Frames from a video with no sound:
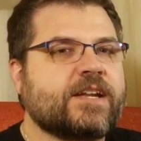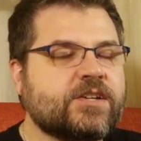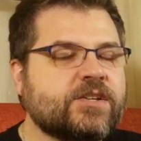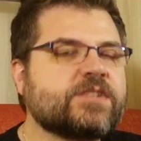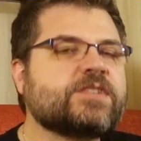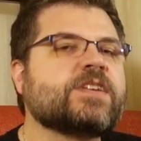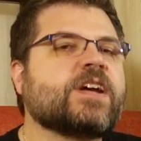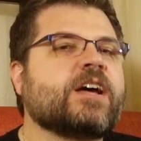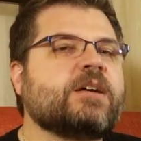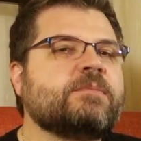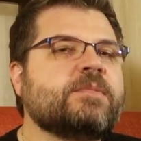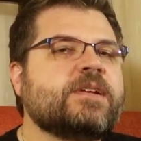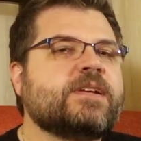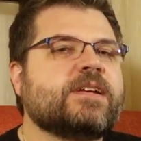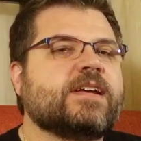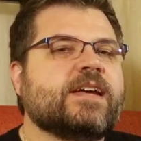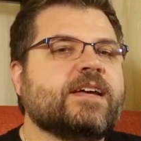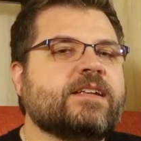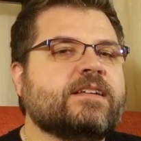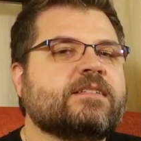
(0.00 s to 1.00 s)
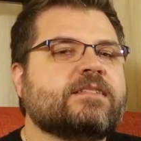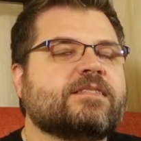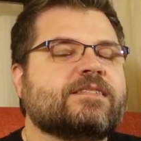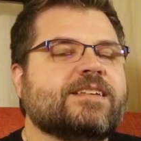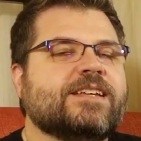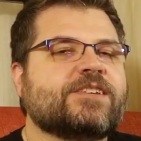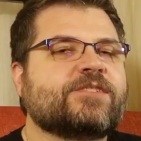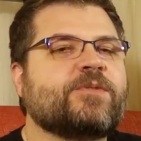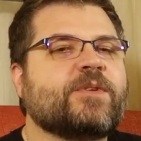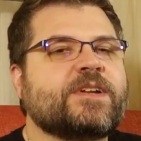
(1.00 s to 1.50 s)
I had a good time, and
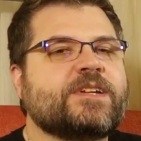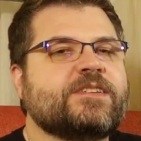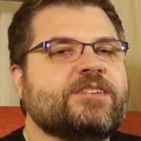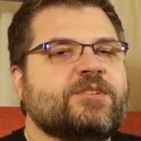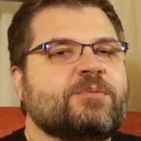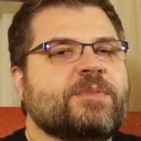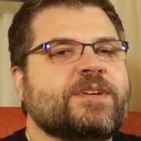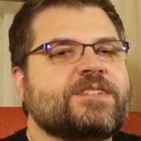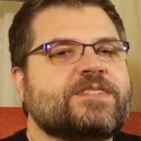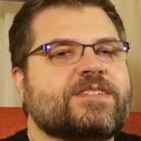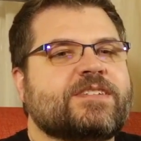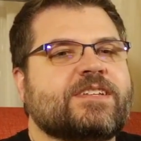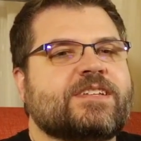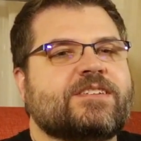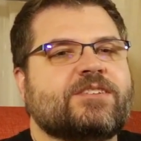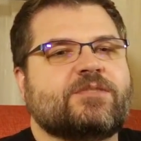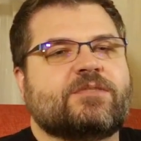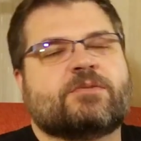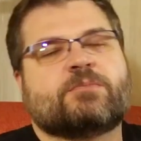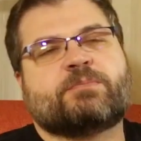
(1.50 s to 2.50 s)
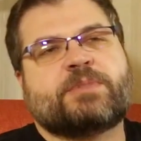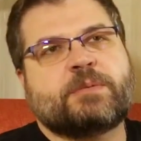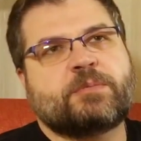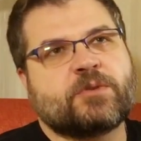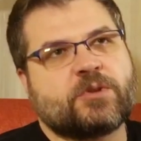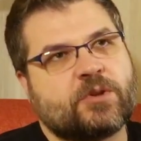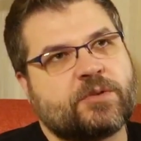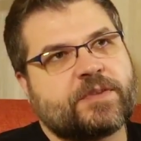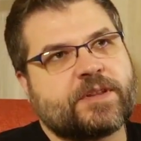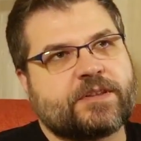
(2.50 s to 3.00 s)
it's funny that you mentioned that
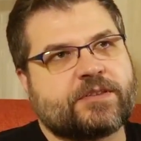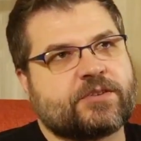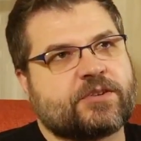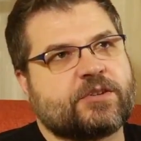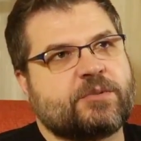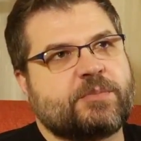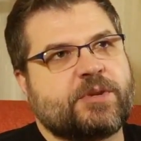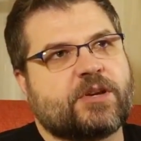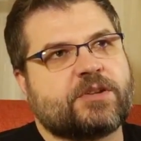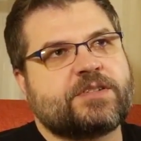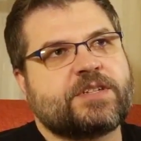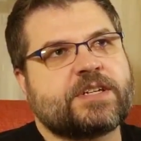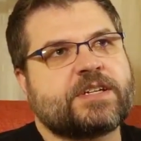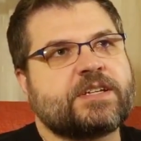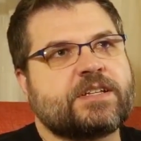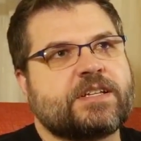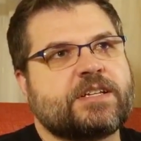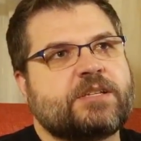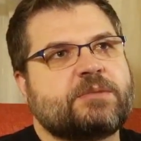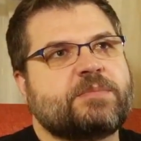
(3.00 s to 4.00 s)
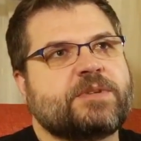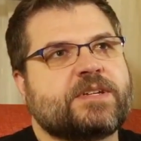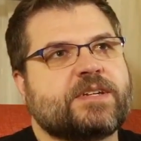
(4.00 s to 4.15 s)
people don't think they're going to be articulated,